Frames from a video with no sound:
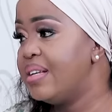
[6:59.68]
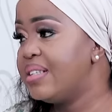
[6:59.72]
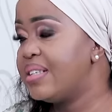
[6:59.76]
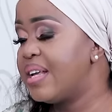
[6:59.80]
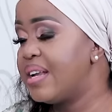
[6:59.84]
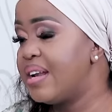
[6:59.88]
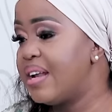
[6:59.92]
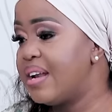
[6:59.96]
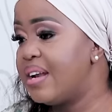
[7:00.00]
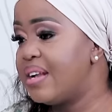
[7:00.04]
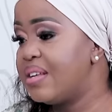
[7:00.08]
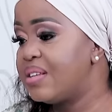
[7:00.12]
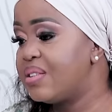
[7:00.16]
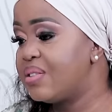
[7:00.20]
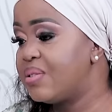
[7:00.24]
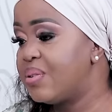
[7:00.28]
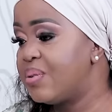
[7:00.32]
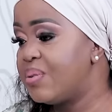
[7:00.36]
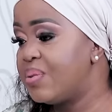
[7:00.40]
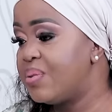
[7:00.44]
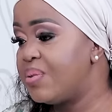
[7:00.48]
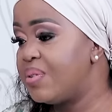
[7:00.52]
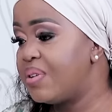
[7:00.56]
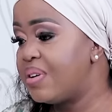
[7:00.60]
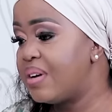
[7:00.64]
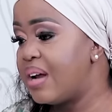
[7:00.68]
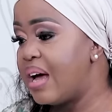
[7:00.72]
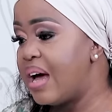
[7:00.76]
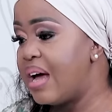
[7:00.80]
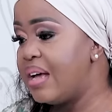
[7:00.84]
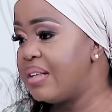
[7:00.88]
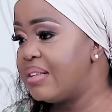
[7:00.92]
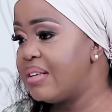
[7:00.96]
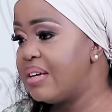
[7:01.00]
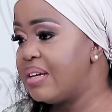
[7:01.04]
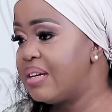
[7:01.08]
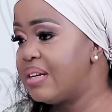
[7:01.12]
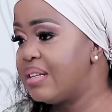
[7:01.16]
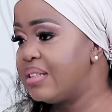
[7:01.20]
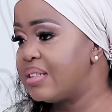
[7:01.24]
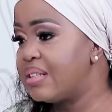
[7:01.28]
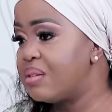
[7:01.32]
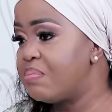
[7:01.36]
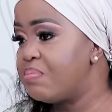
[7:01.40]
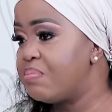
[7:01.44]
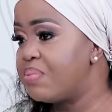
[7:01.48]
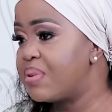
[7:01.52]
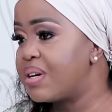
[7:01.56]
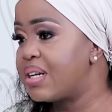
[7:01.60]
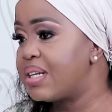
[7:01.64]
It's another story. I think it's
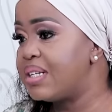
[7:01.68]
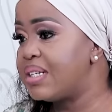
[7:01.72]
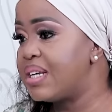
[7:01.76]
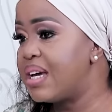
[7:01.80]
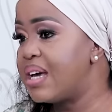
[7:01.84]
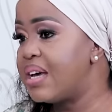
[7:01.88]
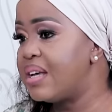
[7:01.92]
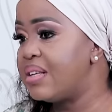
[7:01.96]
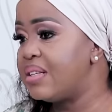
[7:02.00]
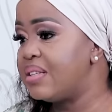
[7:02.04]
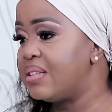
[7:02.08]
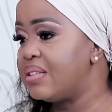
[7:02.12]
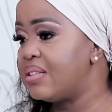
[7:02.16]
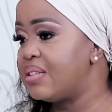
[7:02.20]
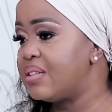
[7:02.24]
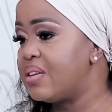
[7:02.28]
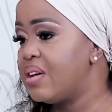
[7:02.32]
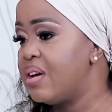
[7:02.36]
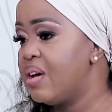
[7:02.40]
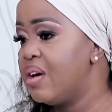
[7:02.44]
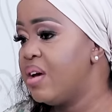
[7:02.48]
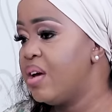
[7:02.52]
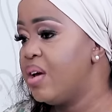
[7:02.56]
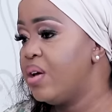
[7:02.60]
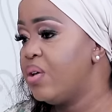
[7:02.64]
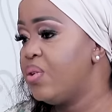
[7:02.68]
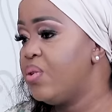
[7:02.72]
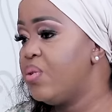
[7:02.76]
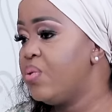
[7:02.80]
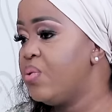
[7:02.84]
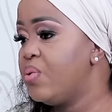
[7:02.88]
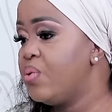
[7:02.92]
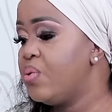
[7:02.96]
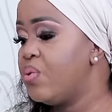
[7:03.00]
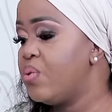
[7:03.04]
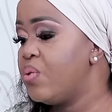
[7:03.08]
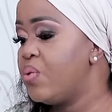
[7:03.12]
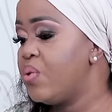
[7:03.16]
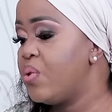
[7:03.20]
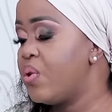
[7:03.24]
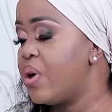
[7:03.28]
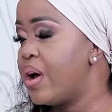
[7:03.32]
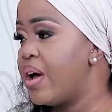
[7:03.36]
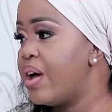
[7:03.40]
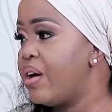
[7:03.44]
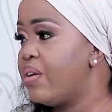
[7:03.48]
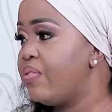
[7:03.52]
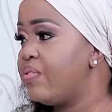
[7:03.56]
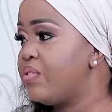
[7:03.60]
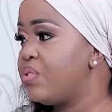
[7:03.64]
a pretense.
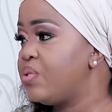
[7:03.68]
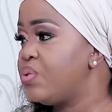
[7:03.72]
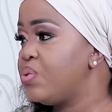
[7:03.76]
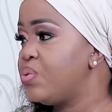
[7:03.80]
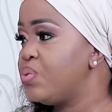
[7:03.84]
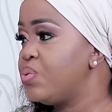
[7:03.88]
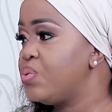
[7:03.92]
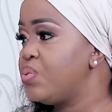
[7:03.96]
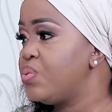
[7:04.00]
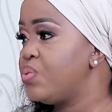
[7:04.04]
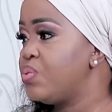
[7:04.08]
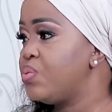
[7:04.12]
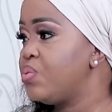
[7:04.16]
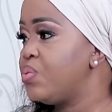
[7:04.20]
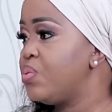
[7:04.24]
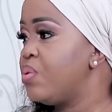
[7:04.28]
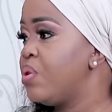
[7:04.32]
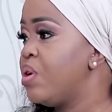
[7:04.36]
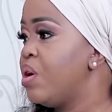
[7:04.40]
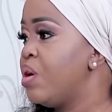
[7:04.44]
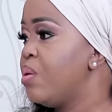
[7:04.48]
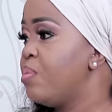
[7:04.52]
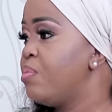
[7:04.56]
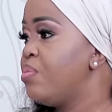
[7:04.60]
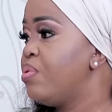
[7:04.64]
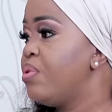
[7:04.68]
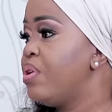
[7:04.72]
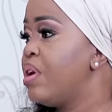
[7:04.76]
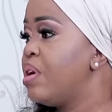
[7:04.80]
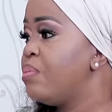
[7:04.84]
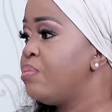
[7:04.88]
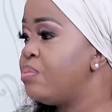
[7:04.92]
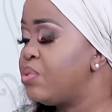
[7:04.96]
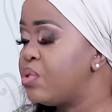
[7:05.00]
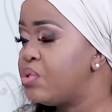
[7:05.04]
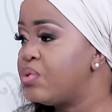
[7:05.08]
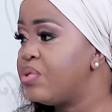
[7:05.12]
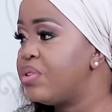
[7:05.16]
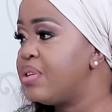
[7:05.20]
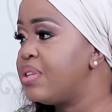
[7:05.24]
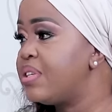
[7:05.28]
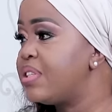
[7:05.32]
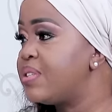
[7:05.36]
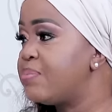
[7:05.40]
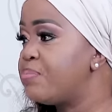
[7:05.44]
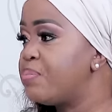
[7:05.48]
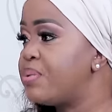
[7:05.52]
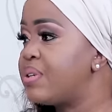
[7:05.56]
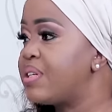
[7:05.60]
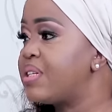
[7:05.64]
You have to put up to
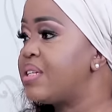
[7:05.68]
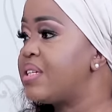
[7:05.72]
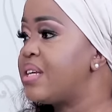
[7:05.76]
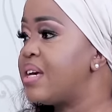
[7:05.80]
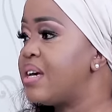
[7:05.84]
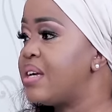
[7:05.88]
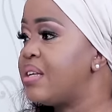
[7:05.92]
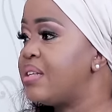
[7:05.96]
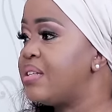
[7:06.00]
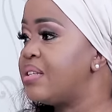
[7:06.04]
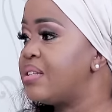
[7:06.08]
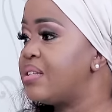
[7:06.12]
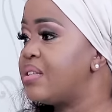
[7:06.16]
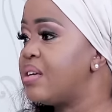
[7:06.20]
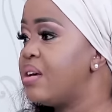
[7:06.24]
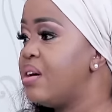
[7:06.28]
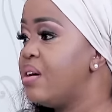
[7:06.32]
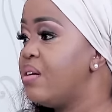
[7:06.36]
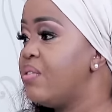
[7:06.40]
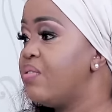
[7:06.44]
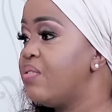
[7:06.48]
this pretense